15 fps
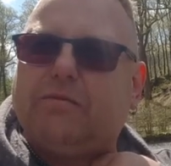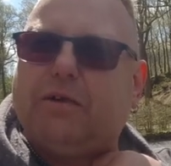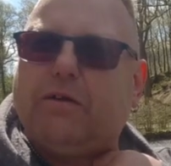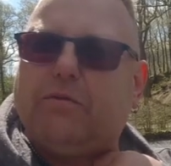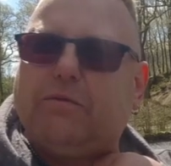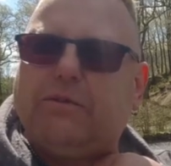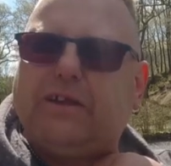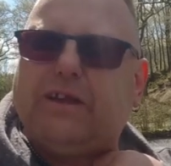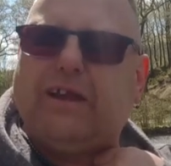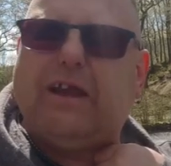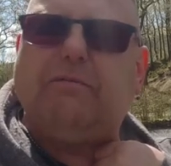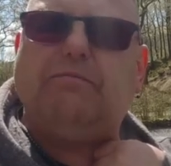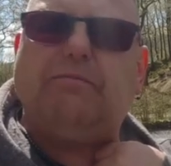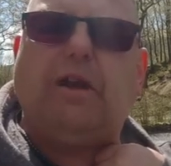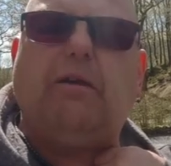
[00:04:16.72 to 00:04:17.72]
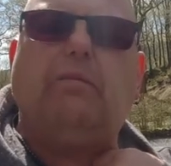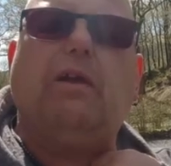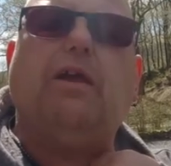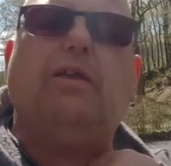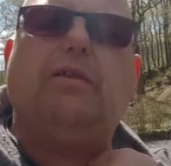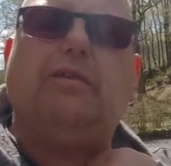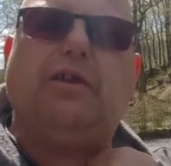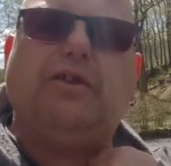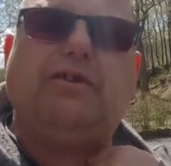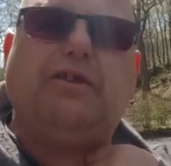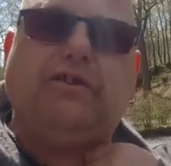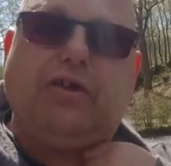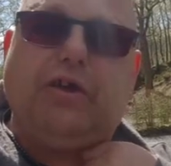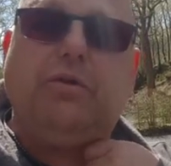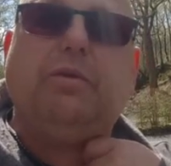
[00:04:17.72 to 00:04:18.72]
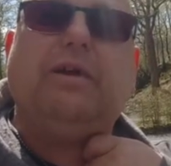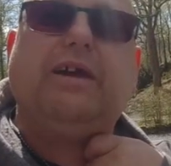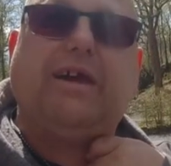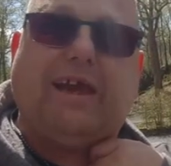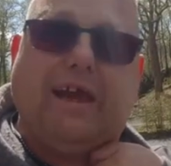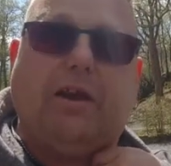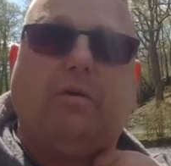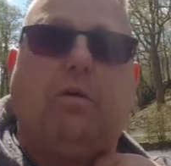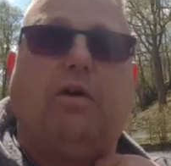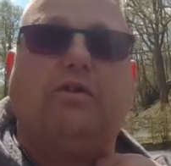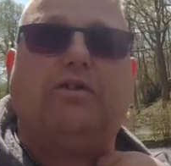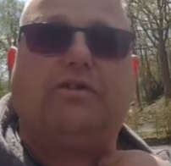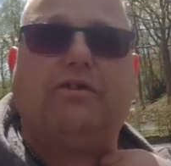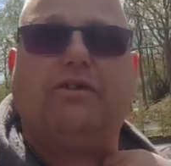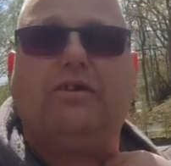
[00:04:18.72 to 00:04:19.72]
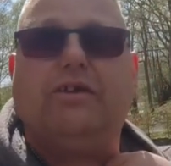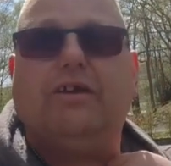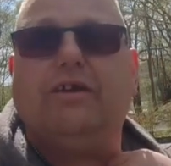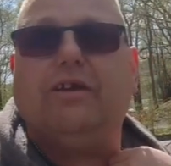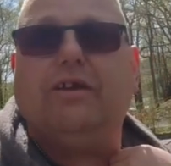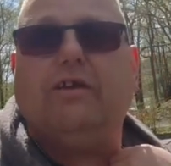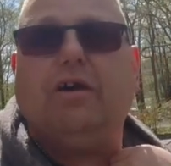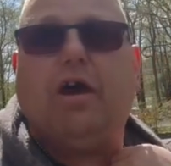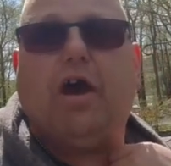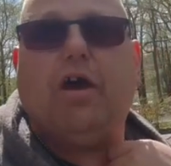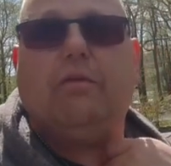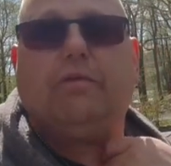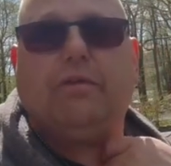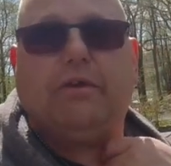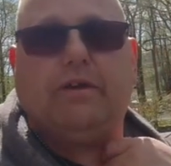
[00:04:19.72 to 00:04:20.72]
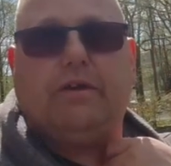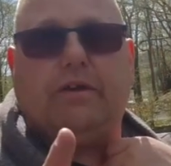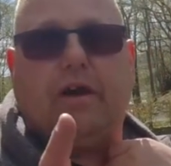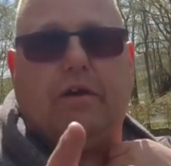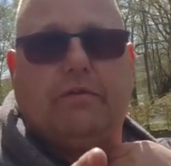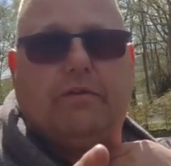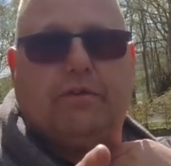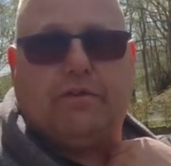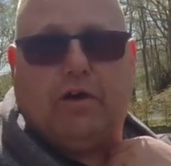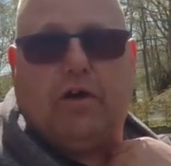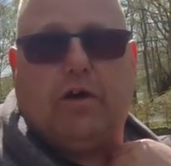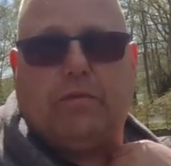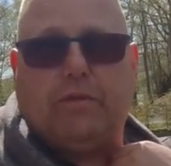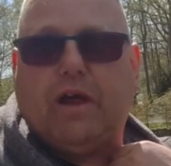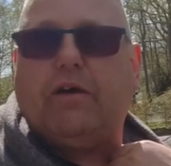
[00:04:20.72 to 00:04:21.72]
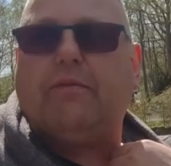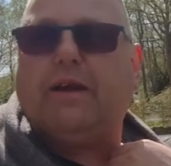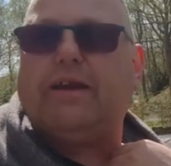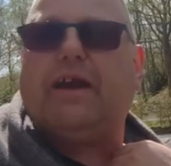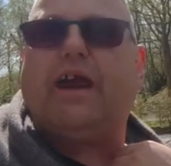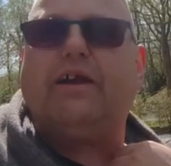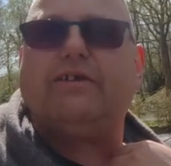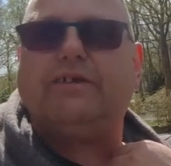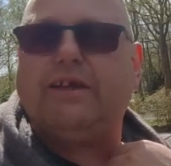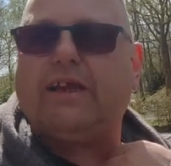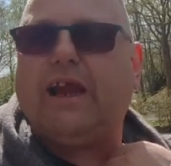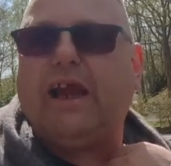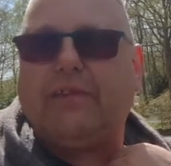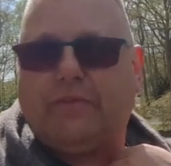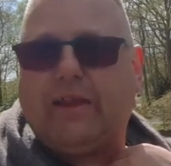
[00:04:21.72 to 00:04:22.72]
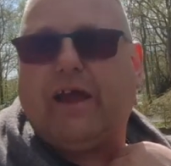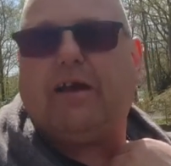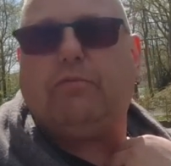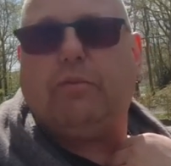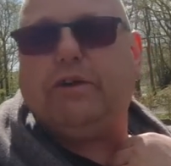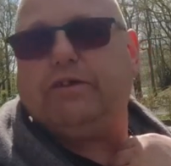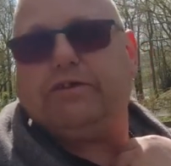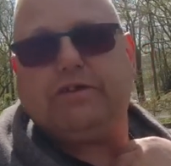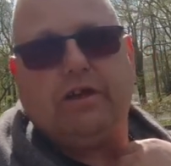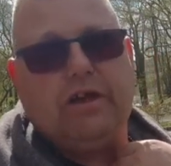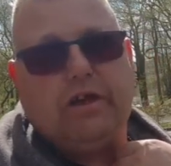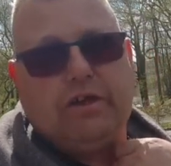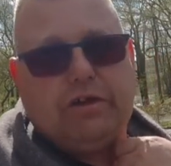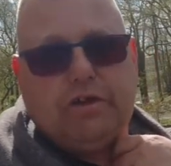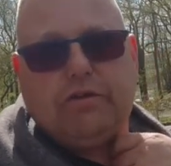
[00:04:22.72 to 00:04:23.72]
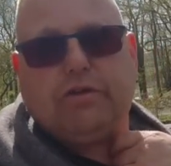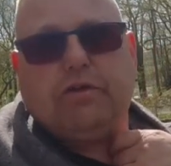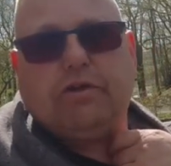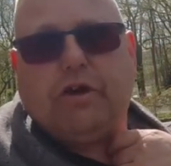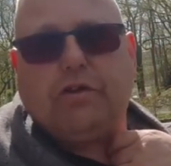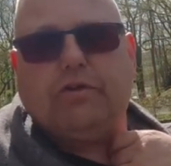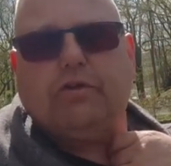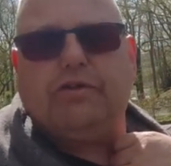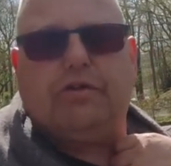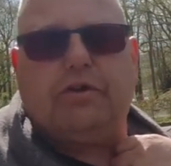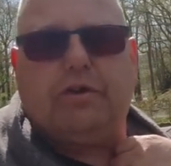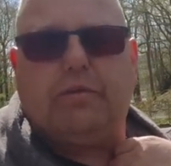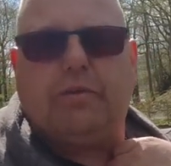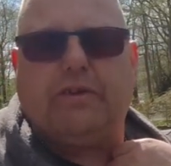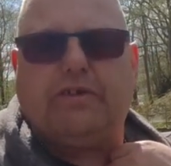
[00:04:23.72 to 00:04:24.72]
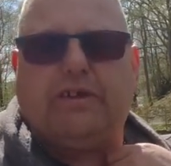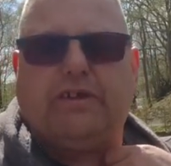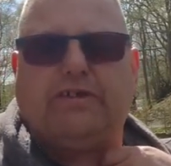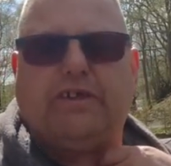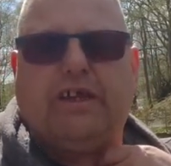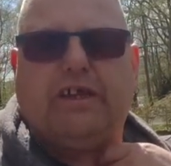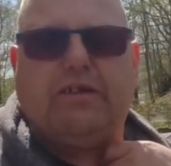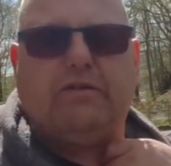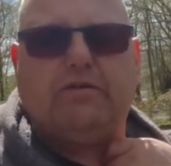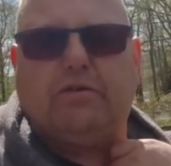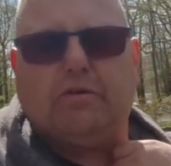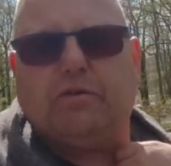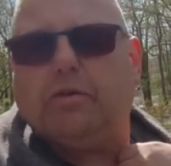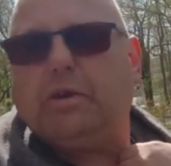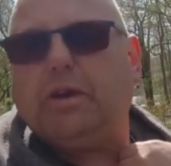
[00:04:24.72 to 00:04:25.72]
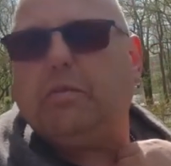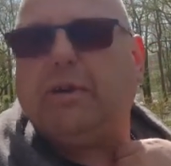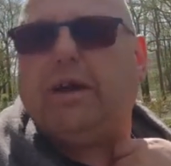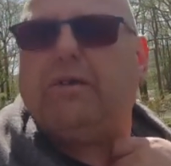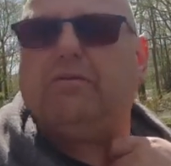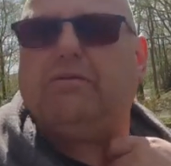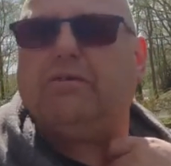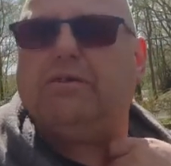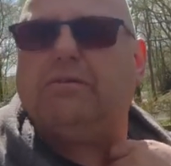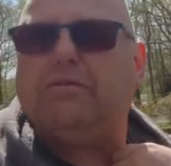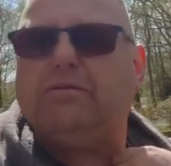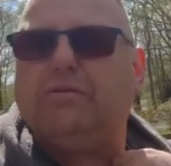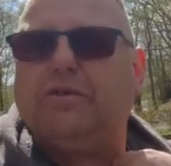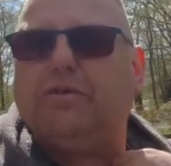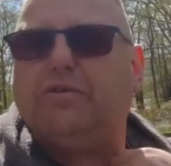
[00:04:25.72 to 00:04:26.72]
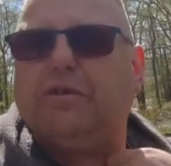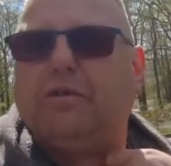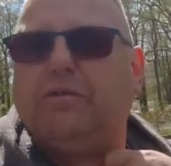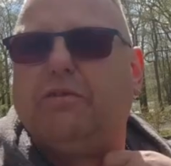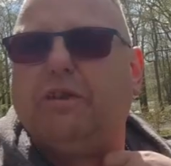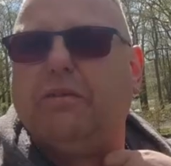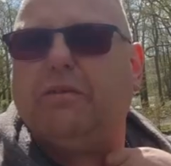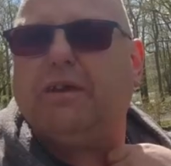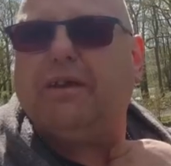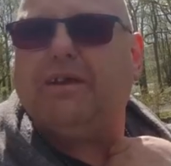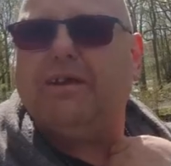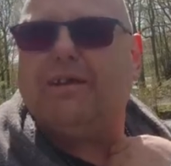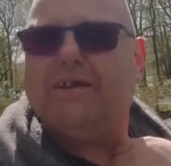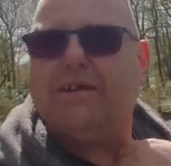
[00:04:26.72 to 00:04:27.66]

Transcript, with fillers: No, was it? Yeah, no, thirty-two kilowatts over the over the time that I've had actually had that, which you could I couldn't do it with a sixteen or twenty pound controller anyway,